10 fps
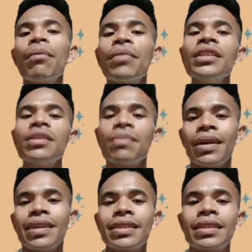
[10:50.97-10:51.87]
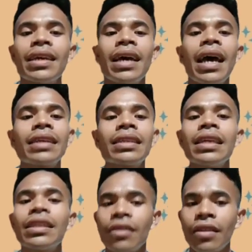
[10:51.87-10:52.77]
Principals has
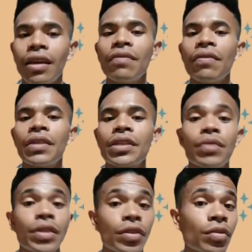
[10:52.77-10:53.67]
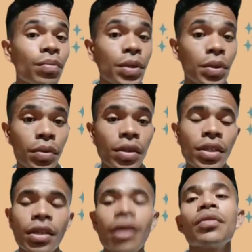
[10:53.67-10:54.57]
little influence with
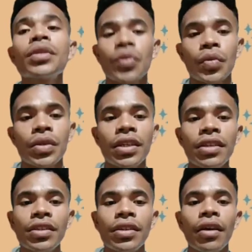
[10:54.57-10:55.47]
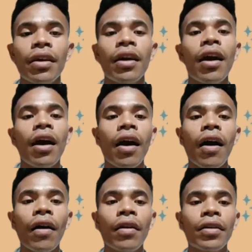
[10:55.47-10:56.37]
superiors, resources
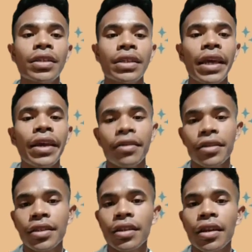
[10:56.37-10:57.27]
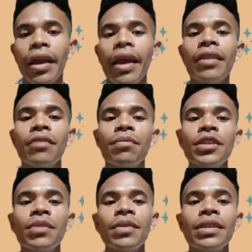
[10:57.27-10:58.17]
are scarce, and the
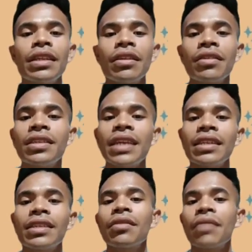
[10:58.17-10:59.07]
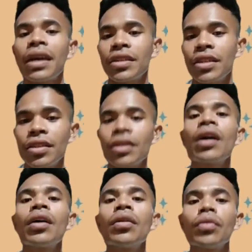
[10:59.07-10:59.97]
principals neither sets directions
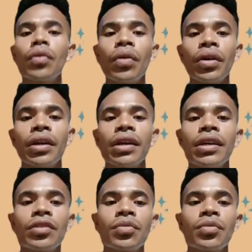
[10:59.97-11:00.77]
nor is